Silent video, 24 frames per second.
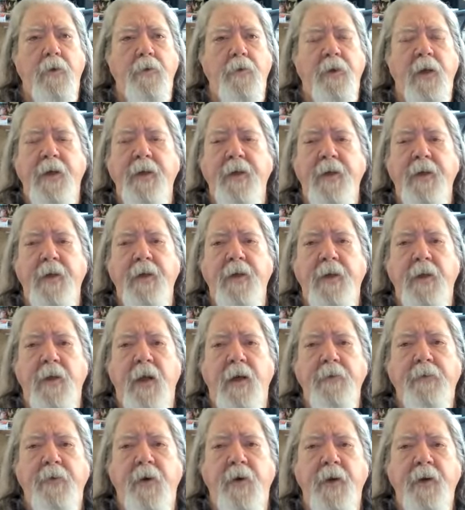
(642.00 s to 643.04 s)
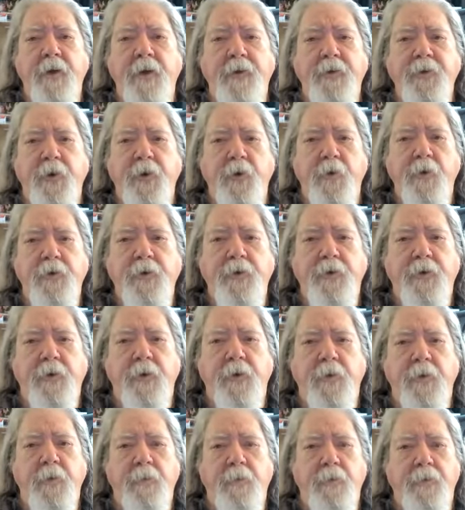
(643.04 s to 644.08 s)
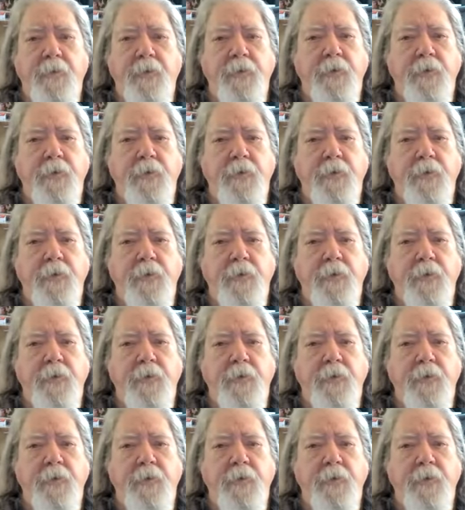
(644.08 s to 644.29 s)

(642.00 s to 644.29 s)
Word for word: taking life on its own terms